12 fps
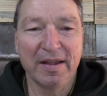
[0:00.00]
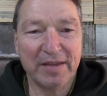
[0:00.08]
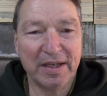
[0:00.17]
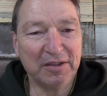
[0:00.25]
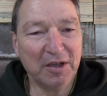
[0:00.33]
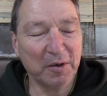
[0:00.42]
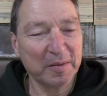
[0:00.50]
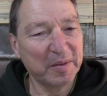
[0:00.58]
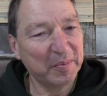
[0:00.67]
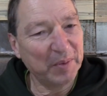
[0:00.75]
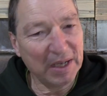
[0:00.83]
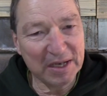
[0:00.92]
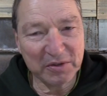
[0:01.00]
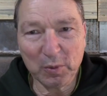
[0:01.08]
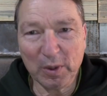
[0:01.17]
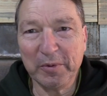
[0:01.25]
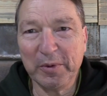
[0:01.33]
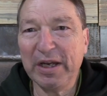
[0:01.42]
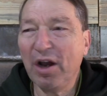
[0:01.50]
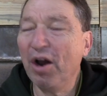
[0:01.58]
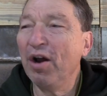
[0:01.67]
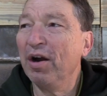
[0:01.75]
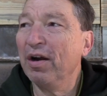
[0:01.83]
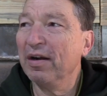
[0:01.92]
They told him the place where we
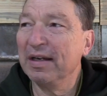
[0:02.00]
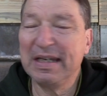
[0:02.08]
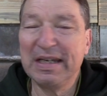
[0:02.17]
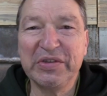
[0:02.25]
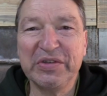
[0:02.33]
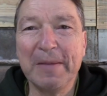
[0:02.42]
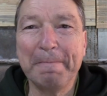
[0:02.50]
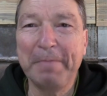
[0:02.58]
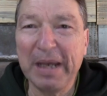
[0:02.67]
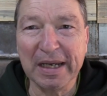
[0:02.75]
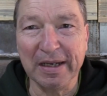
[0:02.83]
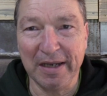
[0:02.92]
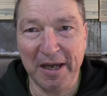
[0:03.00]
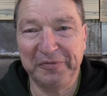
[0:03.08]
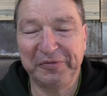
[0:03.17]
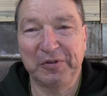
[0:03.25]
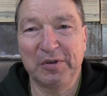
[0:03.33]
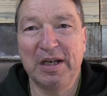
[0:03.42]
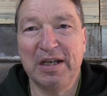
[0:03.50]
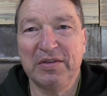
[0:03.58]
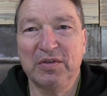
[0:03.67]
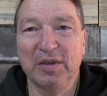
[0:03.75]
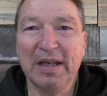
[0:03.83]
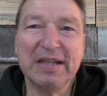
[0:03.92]
are isn't big enough for
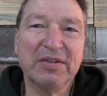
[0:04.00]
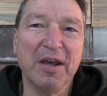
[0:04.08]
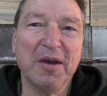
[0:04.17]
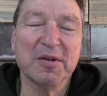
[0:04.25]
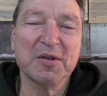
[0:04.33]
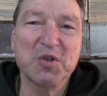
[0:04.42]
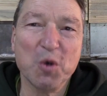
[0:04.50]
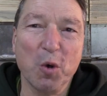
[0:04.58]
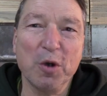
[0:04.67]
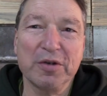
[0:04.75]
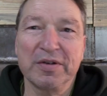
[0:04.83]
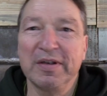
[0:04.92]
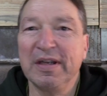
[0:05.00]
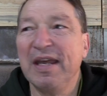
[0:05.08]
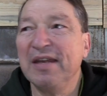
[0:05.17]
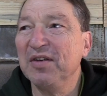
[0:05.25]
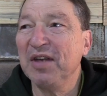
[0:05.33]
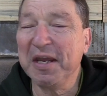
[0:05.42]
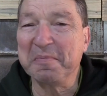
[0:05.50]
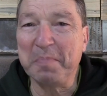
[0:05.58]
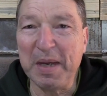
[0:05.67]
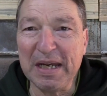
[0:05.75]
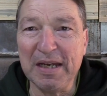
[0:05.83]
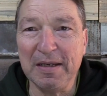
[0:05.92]
us, so let's go to Jordan and
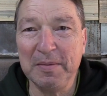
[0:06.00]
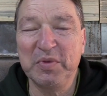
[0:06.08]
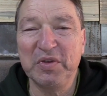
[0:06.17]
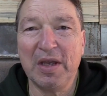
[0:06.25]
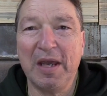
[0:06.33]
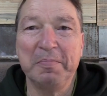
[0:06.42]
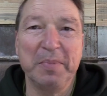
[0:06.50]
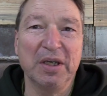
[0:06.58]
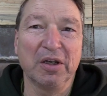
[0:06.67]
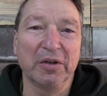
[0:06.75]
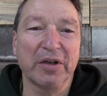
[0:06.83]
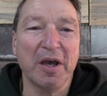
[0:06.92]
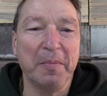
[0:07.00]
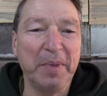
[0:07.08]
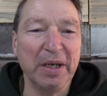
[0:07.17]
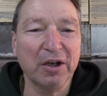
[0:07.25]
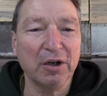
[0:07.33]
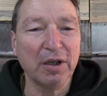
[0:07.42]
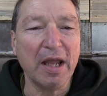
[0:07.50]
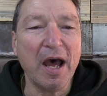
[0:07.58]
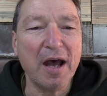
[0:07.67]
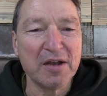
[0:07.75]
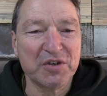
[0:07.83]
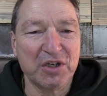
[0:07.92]
take beams and build a bigger
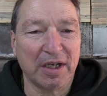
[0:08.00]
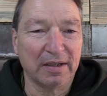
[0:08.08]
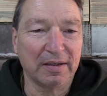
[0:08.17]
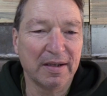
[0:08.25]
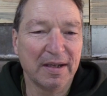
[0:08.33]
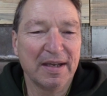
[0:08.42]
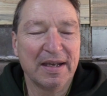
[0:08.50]
lodging.